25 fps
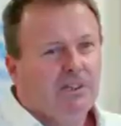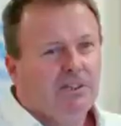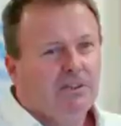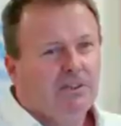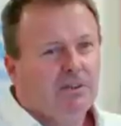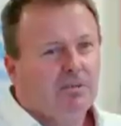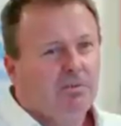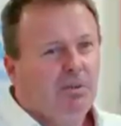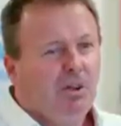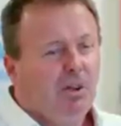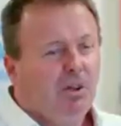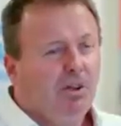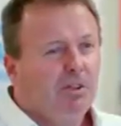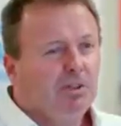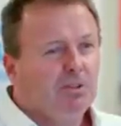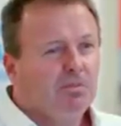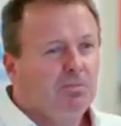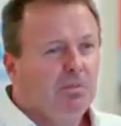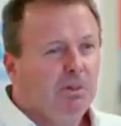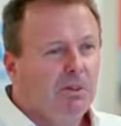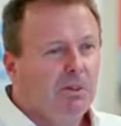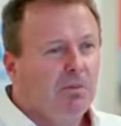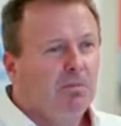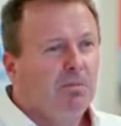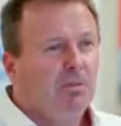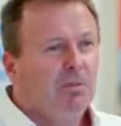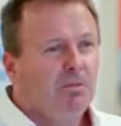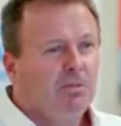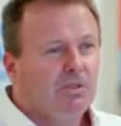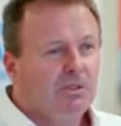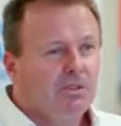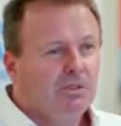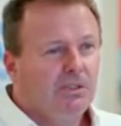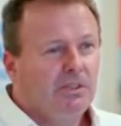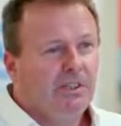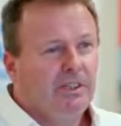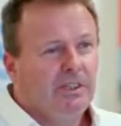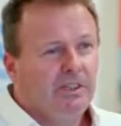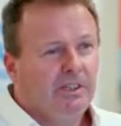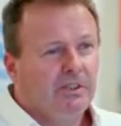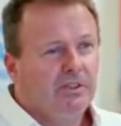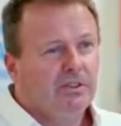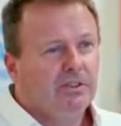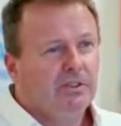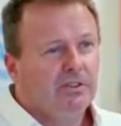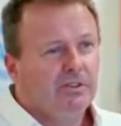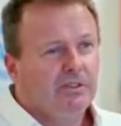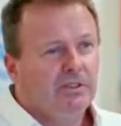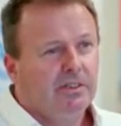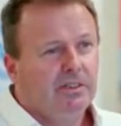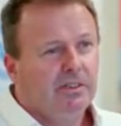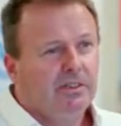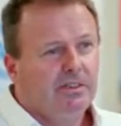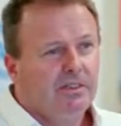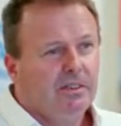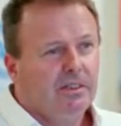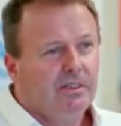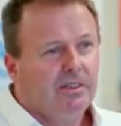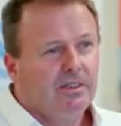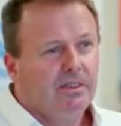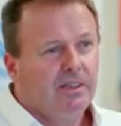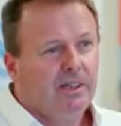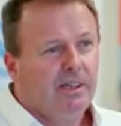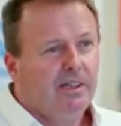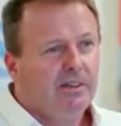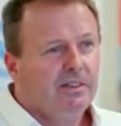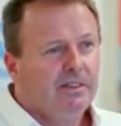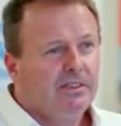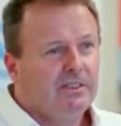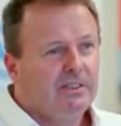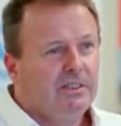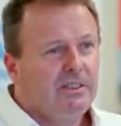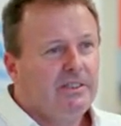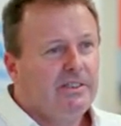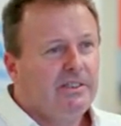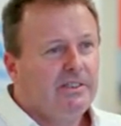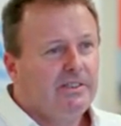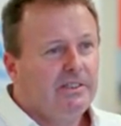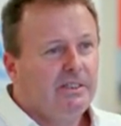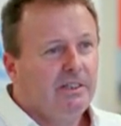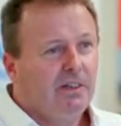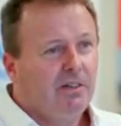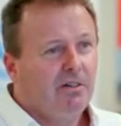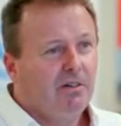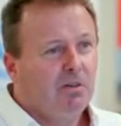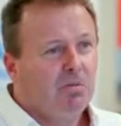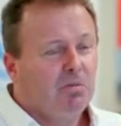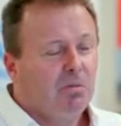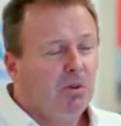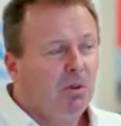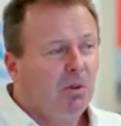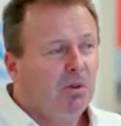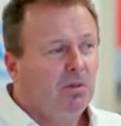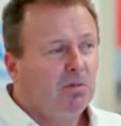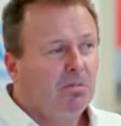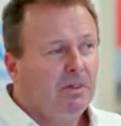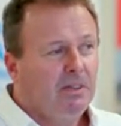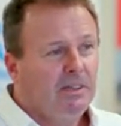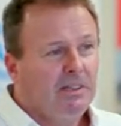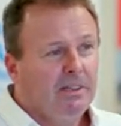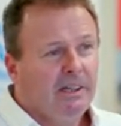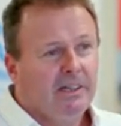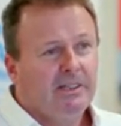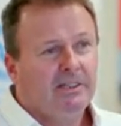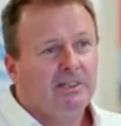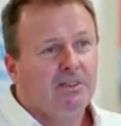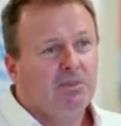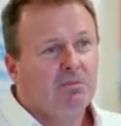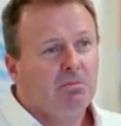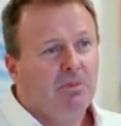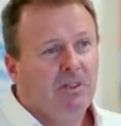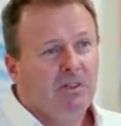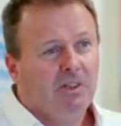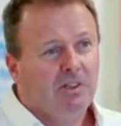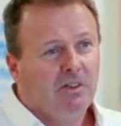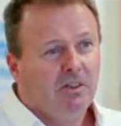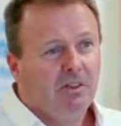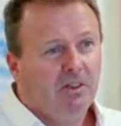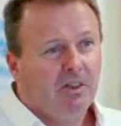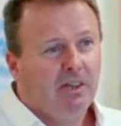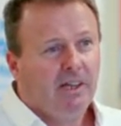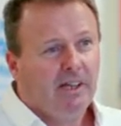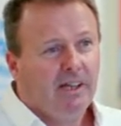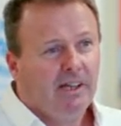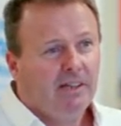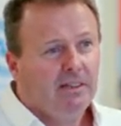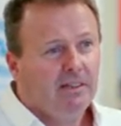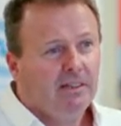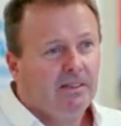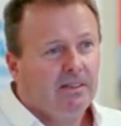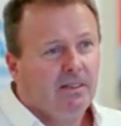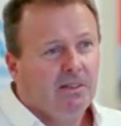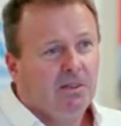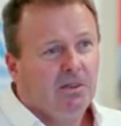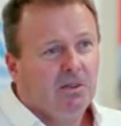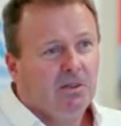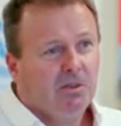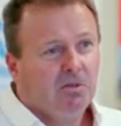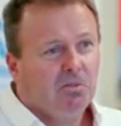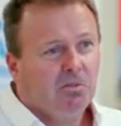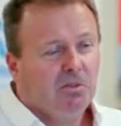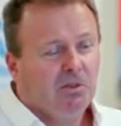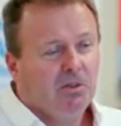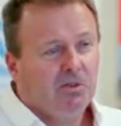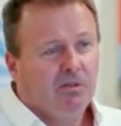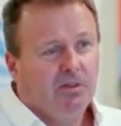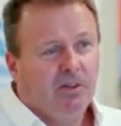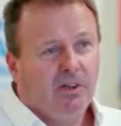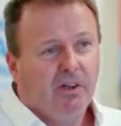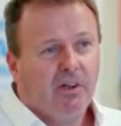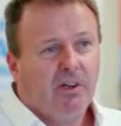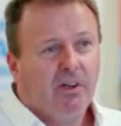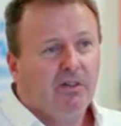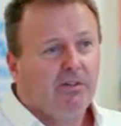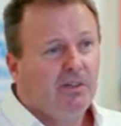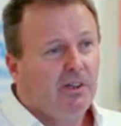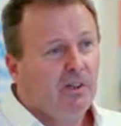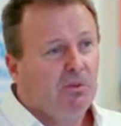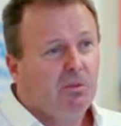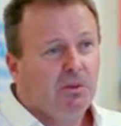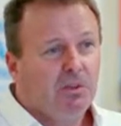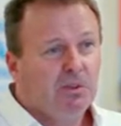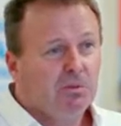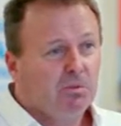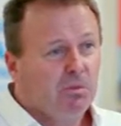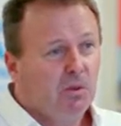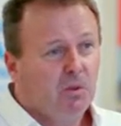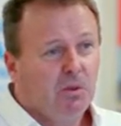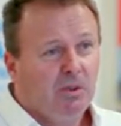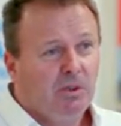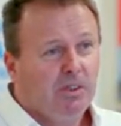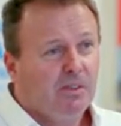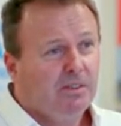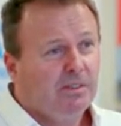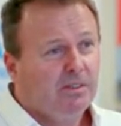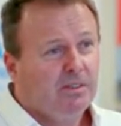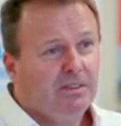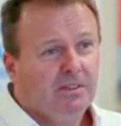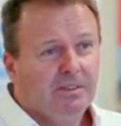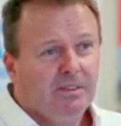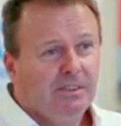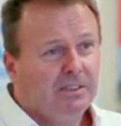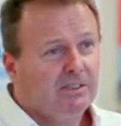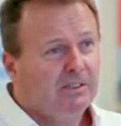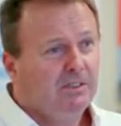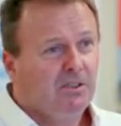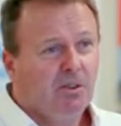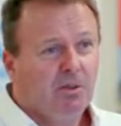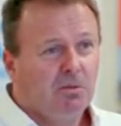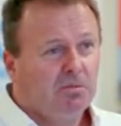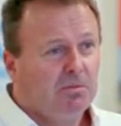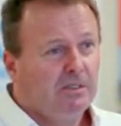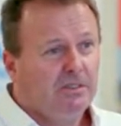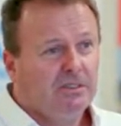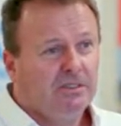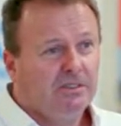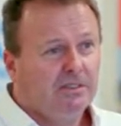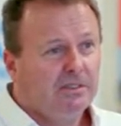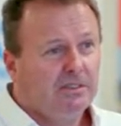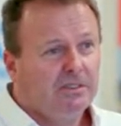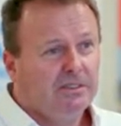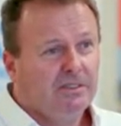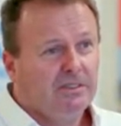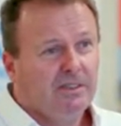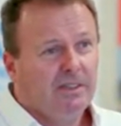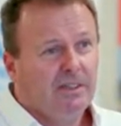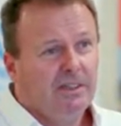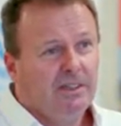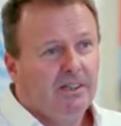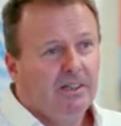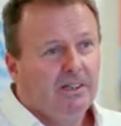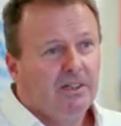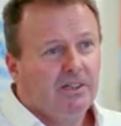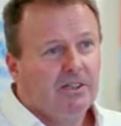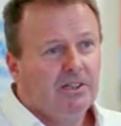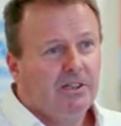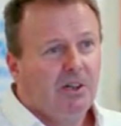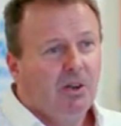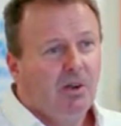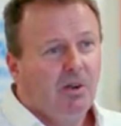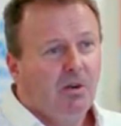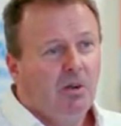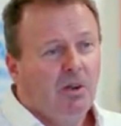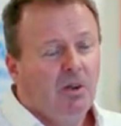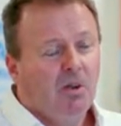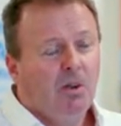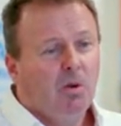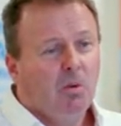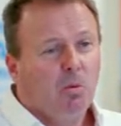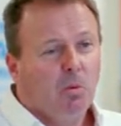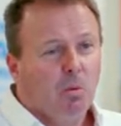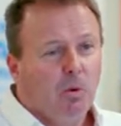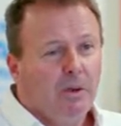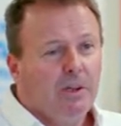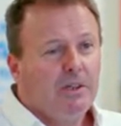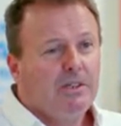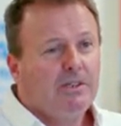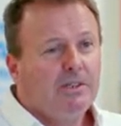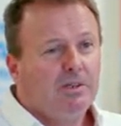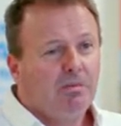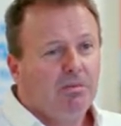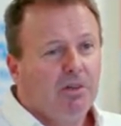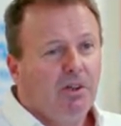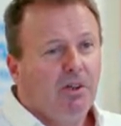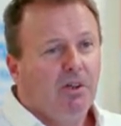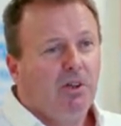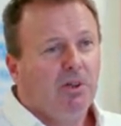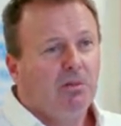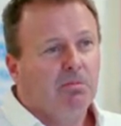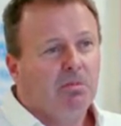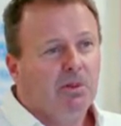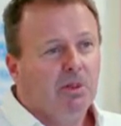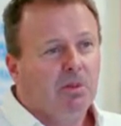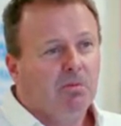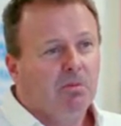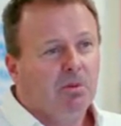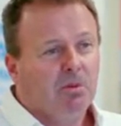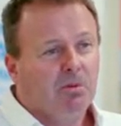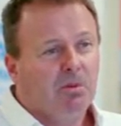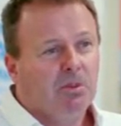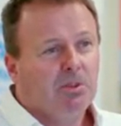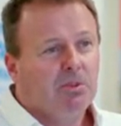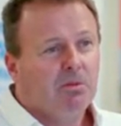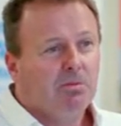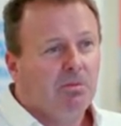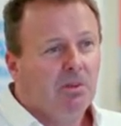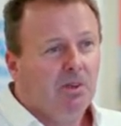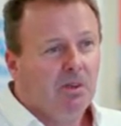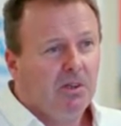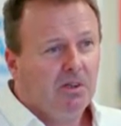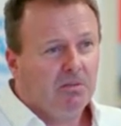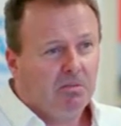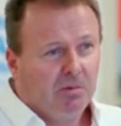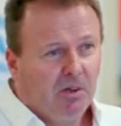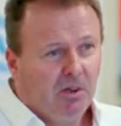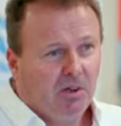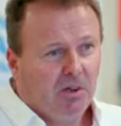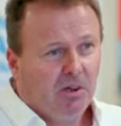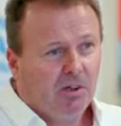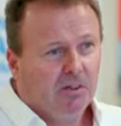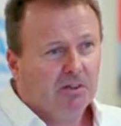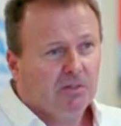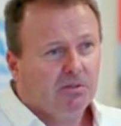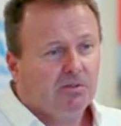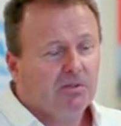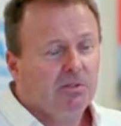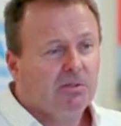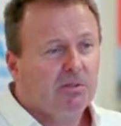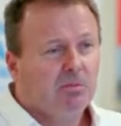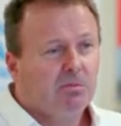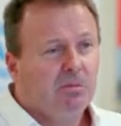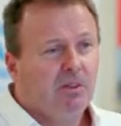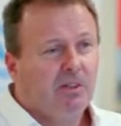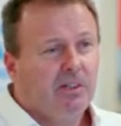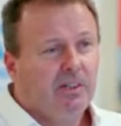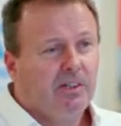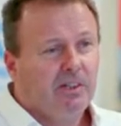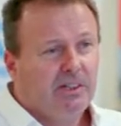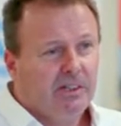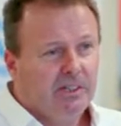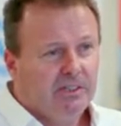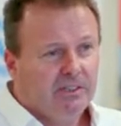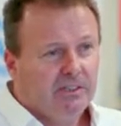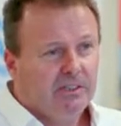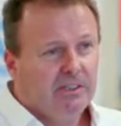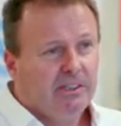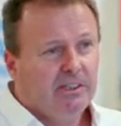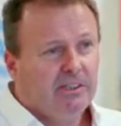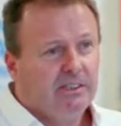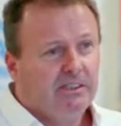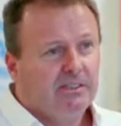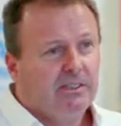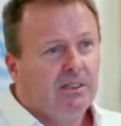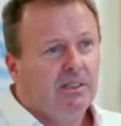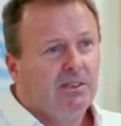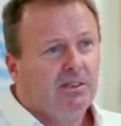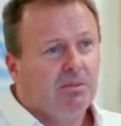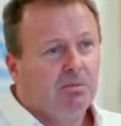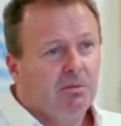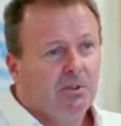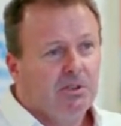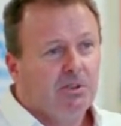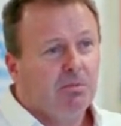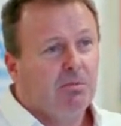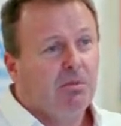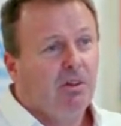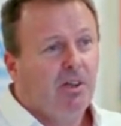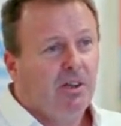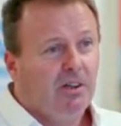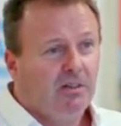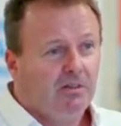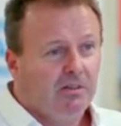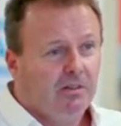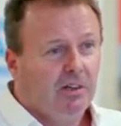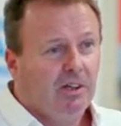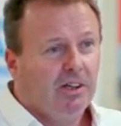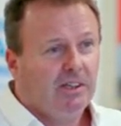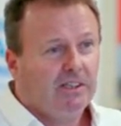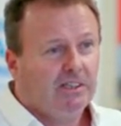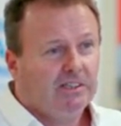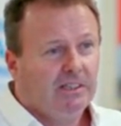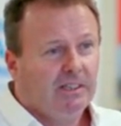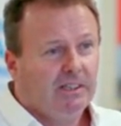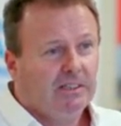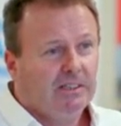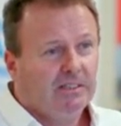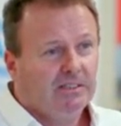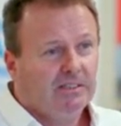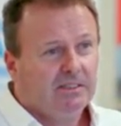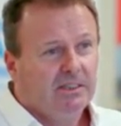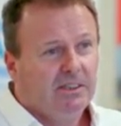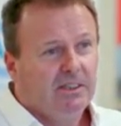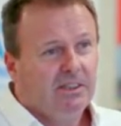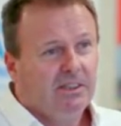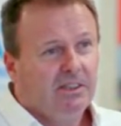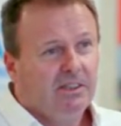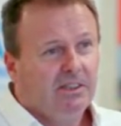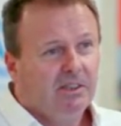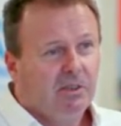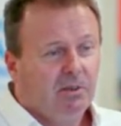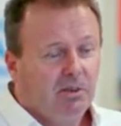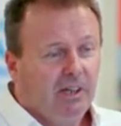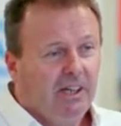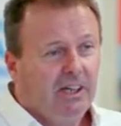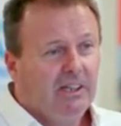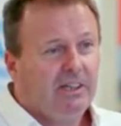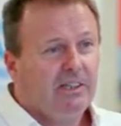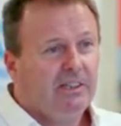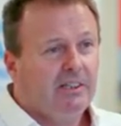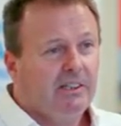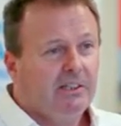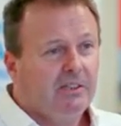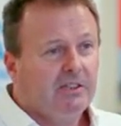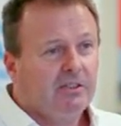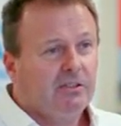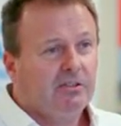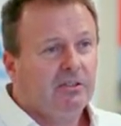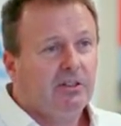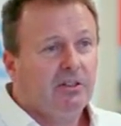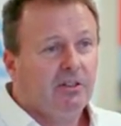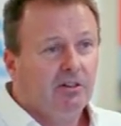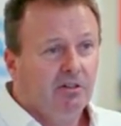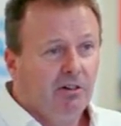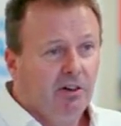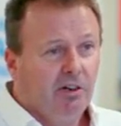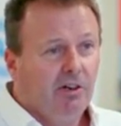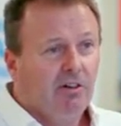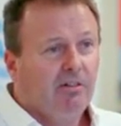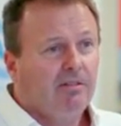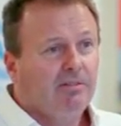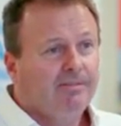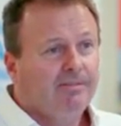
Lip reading: supplies people to the industry. Now, it's easy to go and build a big $18 million hangar, but if you don't have anyone to put in it, it's not a business. So we supply the people, we supply the pilots, we supply the engineers, we supply the flight attendants to allow the industry to grow.